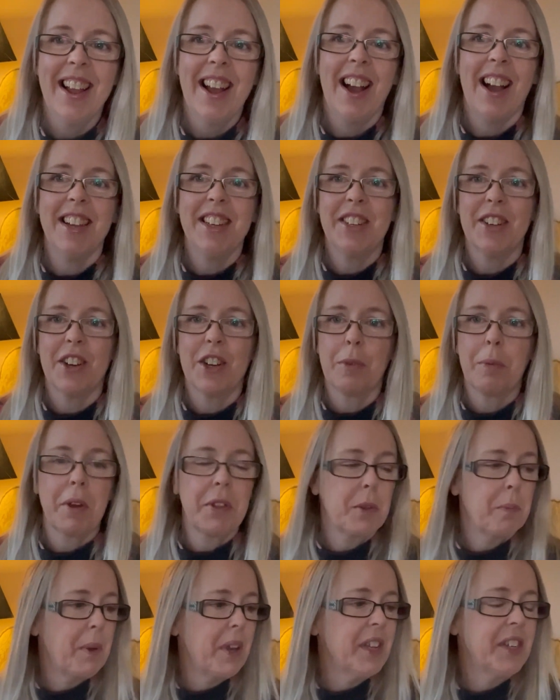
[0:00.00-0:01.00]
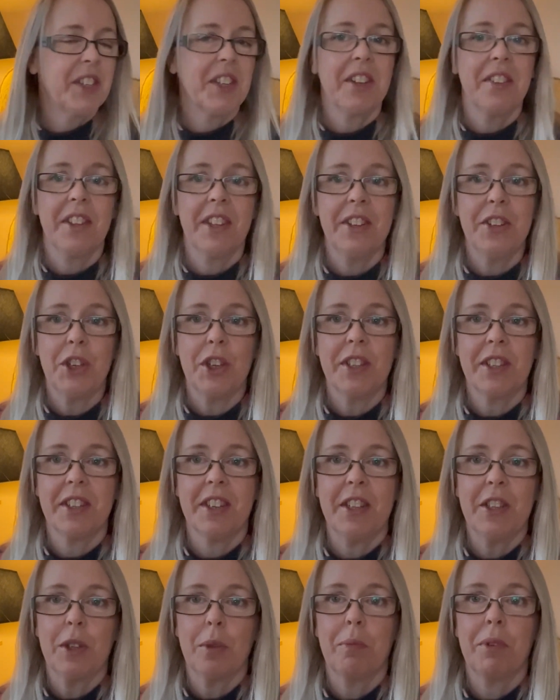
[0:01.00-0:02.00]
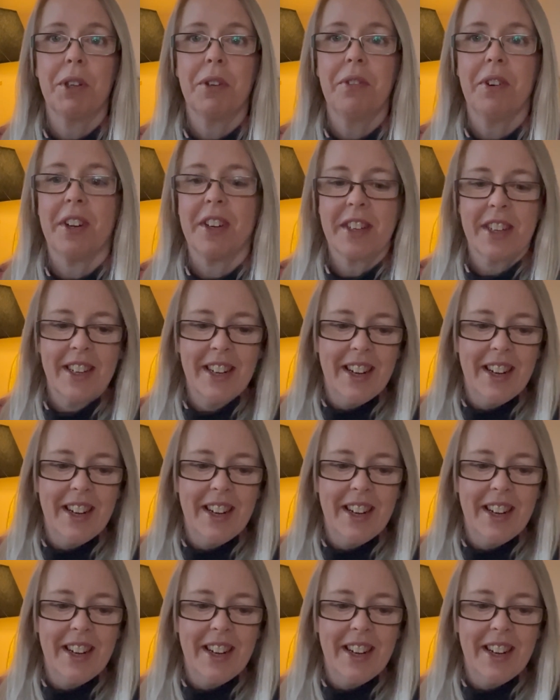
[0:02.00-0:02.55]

I talk about the painting and then Jason ends up doing it.